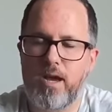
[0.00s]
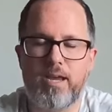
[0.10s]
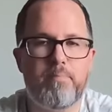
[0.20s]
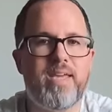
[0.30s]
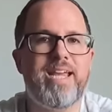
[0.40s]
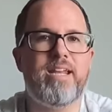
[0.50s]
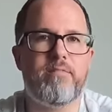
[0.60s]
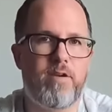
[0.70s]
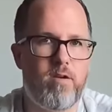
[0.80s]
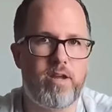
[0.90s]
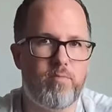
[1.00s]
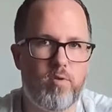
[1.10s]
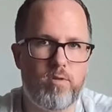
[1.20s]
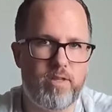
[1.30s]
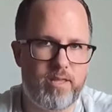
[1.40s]
competing
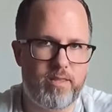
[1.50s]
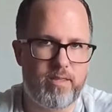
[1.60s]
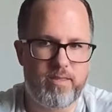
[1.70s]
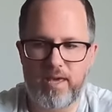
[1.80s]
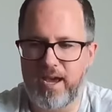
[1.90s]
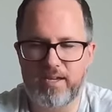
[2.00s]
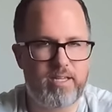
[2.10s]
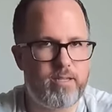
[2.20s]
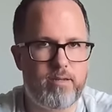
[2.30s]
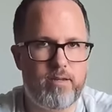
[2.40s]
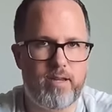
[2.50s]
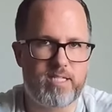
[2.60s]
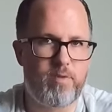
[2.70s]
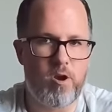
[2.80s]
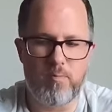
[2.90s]
variable in that
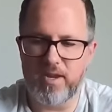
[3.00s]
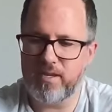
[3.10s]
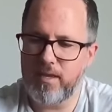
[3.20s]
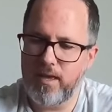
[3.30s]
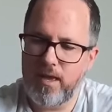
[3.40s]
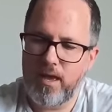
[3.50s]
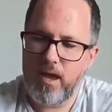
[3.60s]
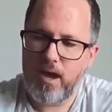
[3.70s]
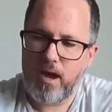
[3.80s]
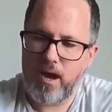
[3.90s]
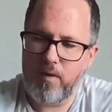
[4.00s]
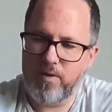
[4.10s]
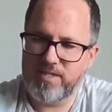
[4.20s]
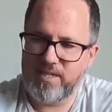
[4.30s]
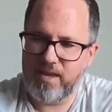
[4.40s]
experiment. I
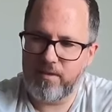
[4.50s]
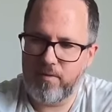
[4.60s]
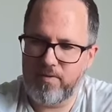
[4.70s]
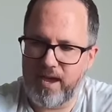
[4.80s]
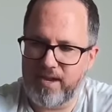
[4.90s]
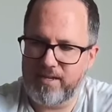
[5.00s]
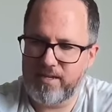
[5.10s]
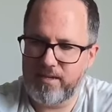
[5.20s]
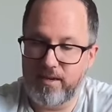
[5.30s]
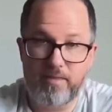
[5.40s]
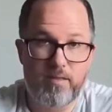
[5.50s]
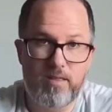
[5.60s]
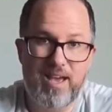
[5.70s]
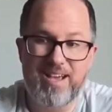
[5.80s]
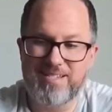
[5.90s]
would say though that
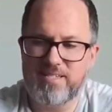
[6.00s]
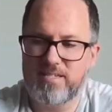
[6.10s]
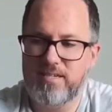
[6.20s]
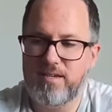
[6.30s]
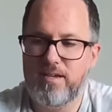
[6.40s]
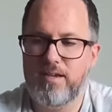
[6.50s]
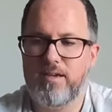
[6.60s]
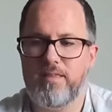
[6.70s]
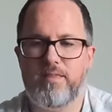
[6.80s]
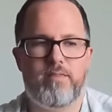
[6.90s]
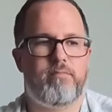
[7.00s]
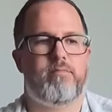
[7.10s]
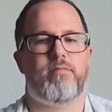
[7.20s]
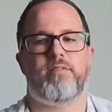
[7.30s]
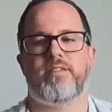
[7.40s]
nonetheless,
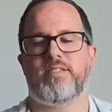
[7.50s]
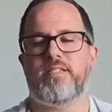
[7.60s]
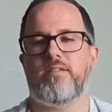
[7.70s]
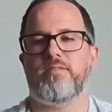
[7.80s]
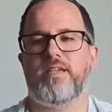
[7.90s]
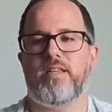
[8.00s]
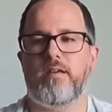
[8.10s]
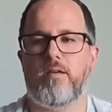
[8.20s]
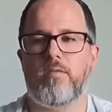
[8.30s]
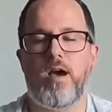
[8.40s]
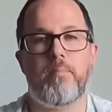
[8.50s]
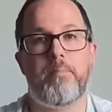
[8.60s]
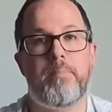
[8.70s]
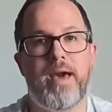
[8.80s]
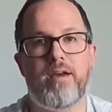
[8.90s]
this still did a
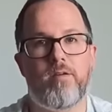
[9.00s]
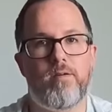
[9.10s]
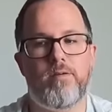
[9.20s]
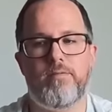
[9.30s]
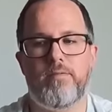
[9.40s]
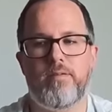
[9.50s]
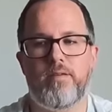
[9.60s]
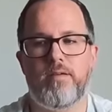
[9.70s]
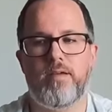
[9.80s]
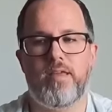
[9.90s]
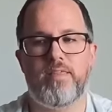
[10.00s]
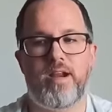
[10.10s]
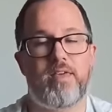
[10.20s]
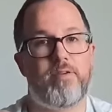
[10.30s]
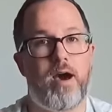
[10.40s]
lot better
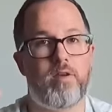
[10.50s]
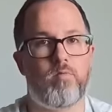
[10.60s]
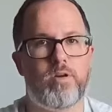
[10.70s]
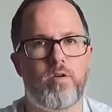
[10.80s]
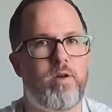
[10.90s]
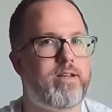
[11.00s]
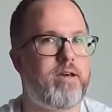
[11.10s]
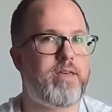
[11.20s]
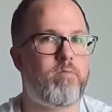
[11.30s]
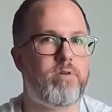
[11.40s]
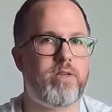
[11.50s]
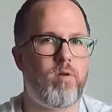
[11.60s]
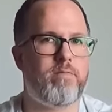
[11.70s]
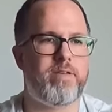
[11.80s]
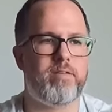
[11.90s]
than I thought it would, going down that really
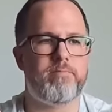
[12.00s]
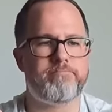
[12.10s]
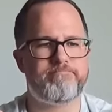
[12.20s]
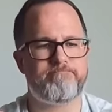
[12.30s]
rough hill.